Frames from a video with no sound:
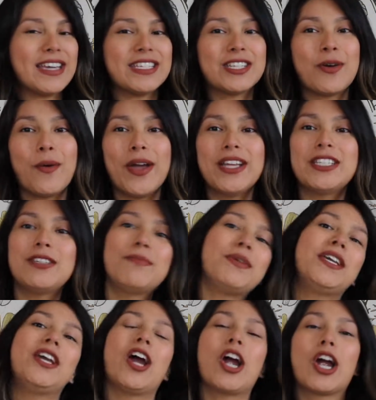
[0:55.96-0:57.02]
is going to
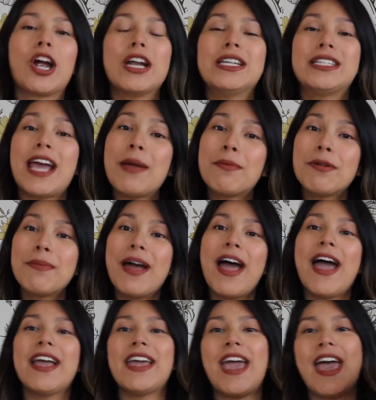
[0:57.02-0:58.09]
be her diaper
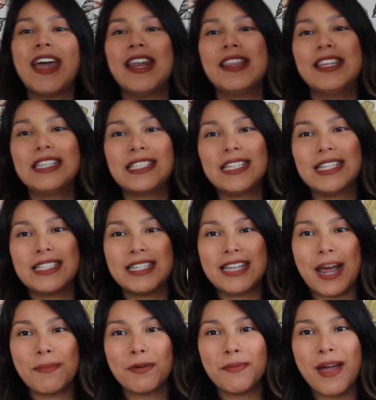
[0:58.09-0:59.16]
bag, and this is the
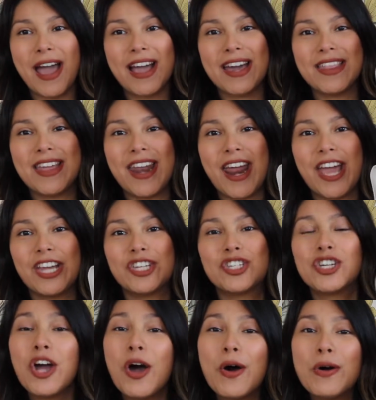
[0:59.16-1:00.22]
diaper bag that I
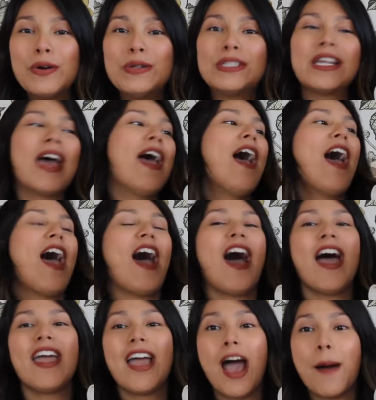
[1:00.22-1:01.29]
chose.
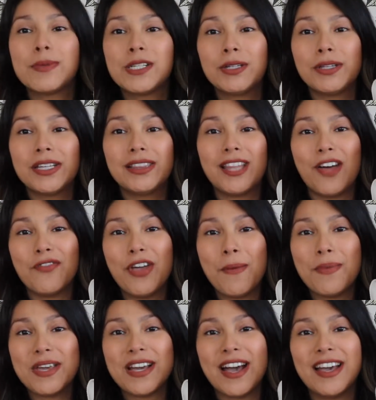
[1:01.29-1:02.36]
I absolutely love
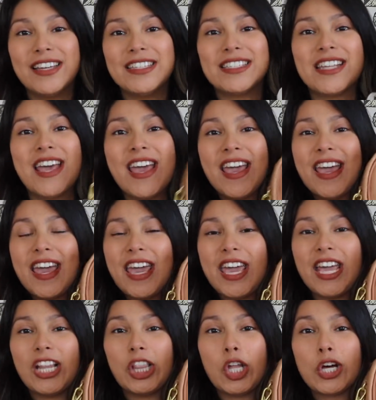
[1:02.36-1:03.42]
it because
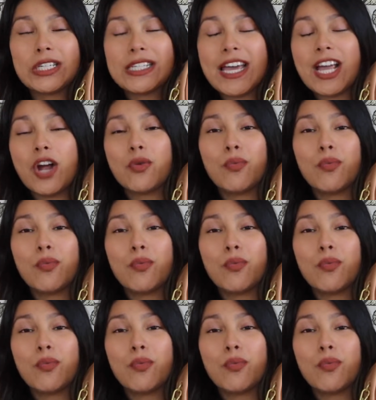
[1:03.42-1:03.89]
it looks like a